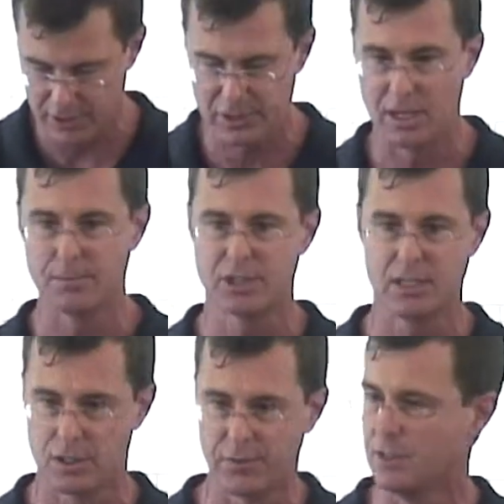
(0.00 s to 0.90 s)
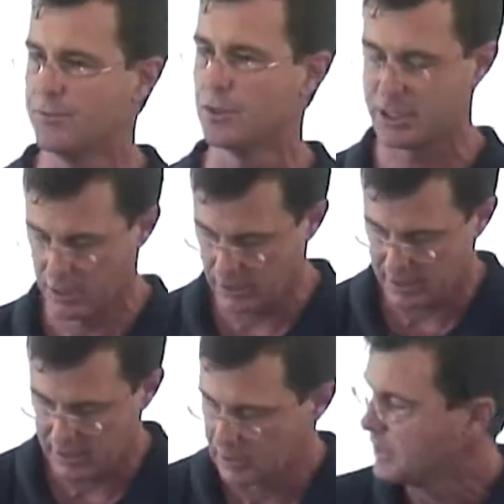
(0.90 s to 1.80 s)
in some sense, of
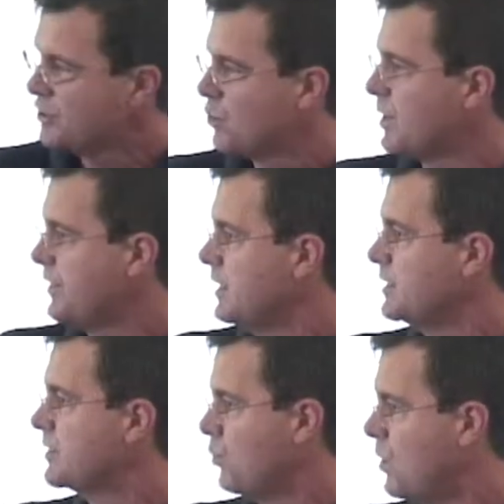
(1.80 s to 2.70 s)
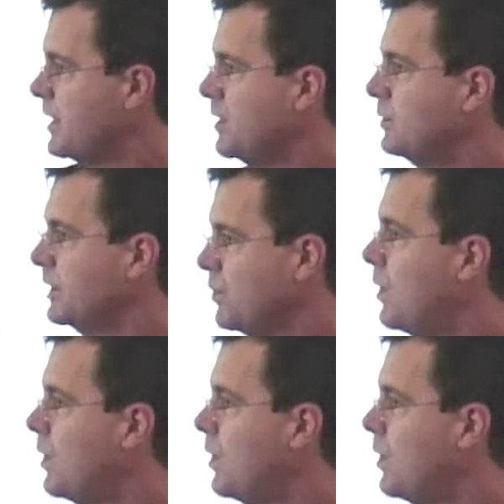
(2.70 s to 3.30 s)
infertility, at least with his one and only